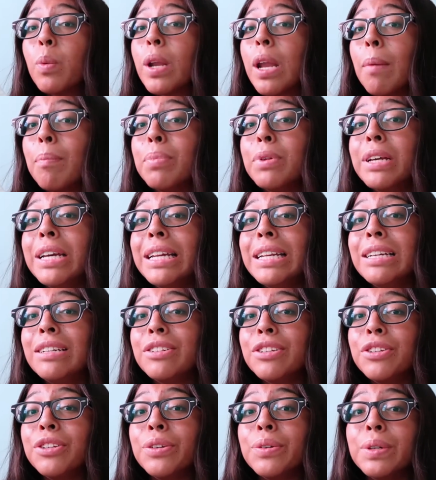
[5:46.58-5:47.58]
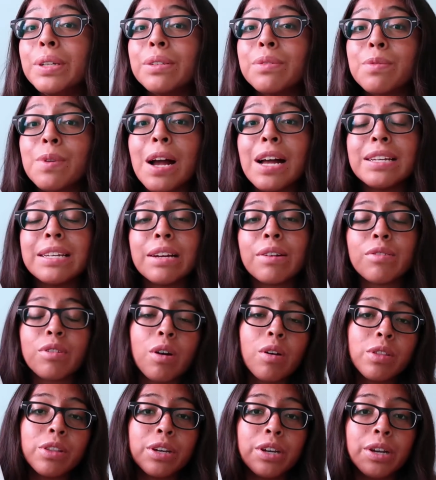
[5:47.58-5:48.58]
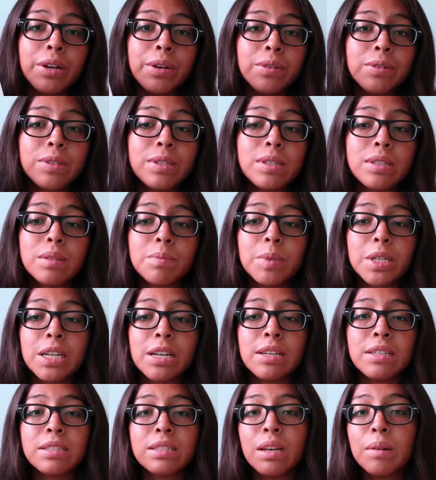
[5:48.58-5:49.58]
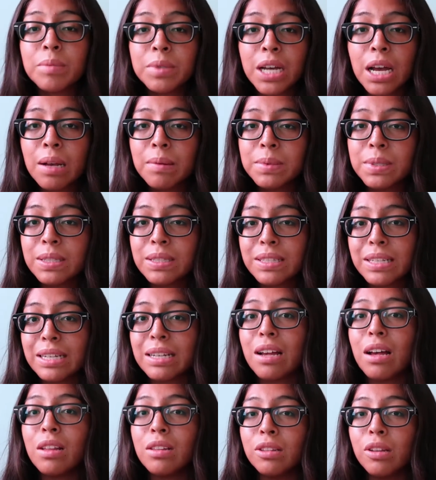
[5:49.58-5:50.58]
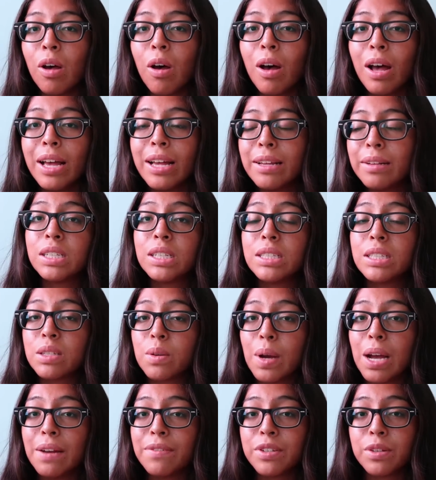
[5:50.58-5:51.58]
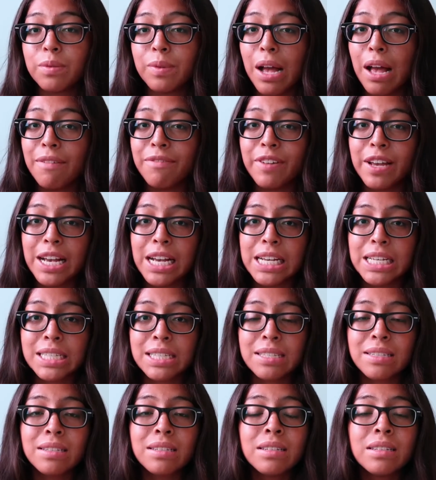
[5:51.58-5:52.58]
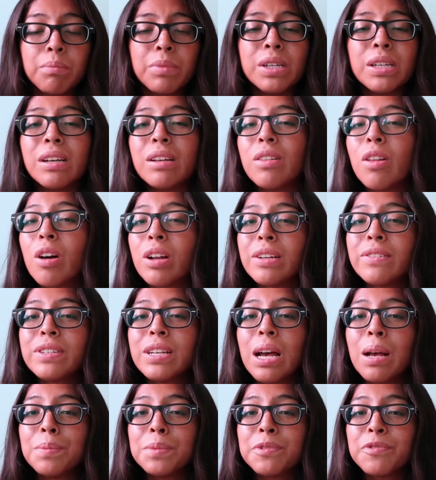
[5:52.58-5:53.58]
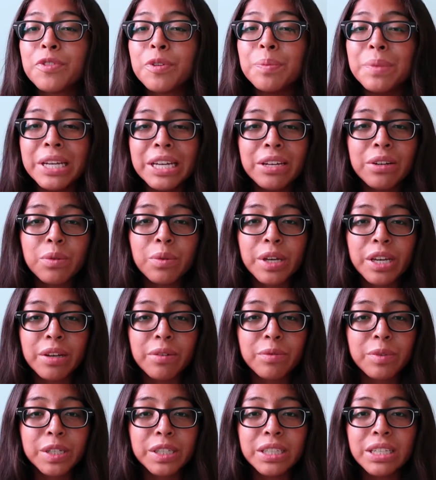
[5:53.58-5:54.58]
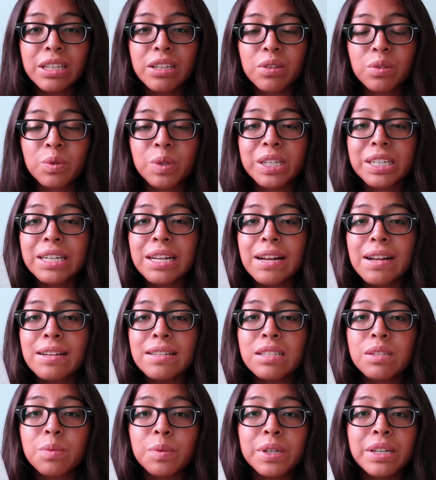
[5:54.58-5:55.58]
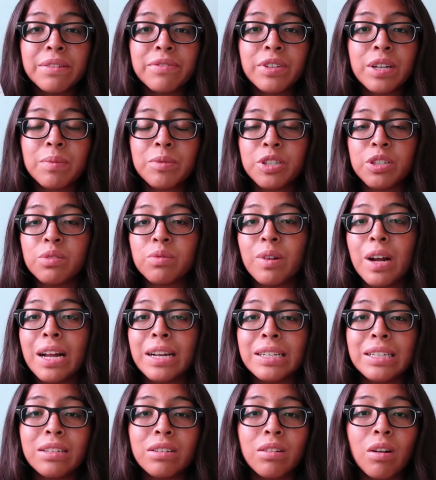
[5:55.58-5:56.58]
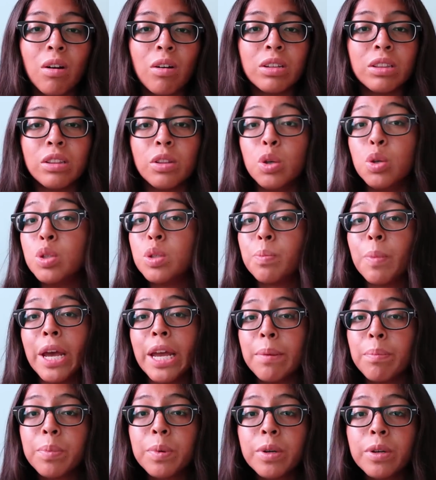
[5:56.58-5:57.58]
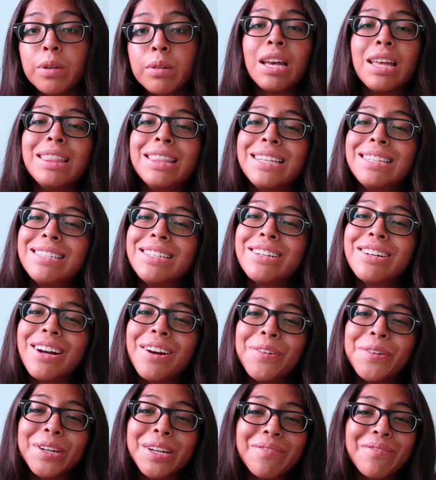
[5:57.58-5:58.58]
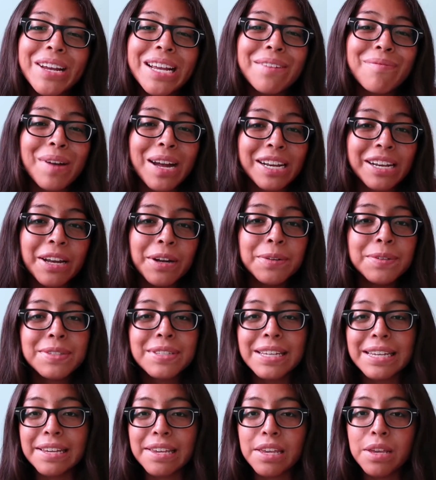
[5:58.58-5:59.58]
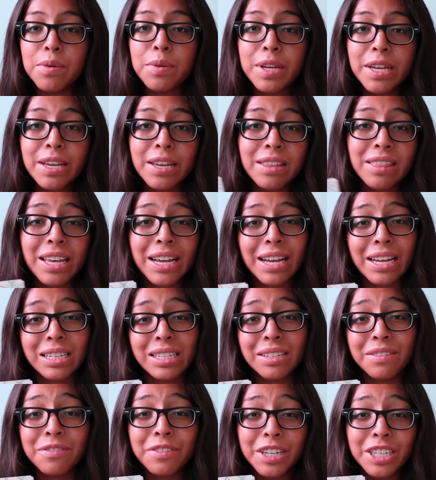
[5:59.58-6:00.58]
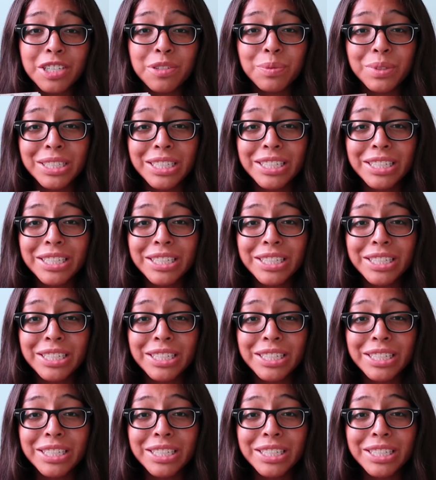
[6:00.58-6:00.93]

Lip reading: what I'm planning to do is write down all the notes because sometimes it's like a lot. And so I have to write fast. But a lot of times for me it'll get really unorganized whenever I'm just writing on loose paper. And this year I want to make my notes like cute again like I did freshman